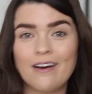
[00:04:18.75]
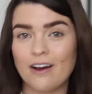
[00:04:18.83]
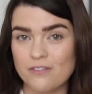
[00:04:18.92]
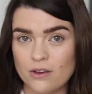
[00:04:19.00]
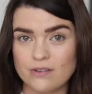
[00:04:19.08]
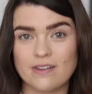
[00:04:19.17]

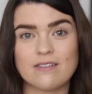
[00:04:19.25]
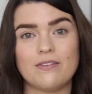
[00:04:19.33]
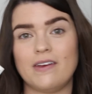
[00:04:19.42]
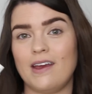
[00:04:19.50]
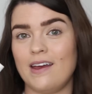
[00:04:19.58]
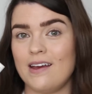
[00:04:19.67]
I've used this for
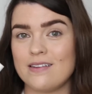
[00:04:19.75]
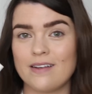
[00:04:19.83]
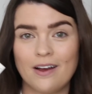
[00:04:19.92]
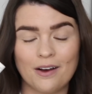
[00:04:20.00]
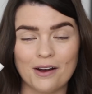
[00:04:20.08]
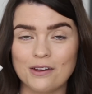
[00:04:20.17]
years.
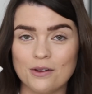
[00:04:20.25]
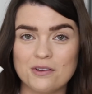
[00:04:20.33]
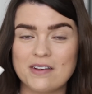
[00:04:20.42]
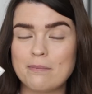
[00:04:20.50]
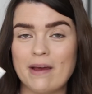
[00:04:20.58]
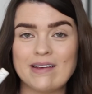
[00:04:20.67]
I
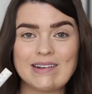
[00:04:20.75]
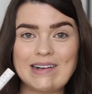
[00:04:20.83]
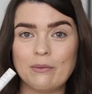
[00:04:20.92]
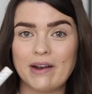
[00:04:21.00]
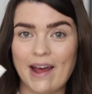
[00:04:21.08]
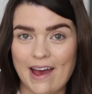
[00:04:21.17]
use it
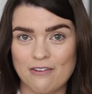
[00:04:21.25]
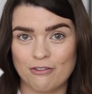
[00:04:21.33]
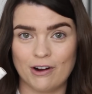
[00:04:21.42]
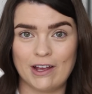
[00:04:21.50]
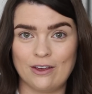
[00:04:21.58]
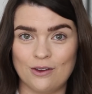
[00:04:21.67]
basically
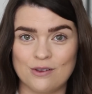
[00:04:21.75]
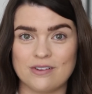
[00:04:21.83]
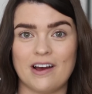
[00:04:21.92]
whenever I use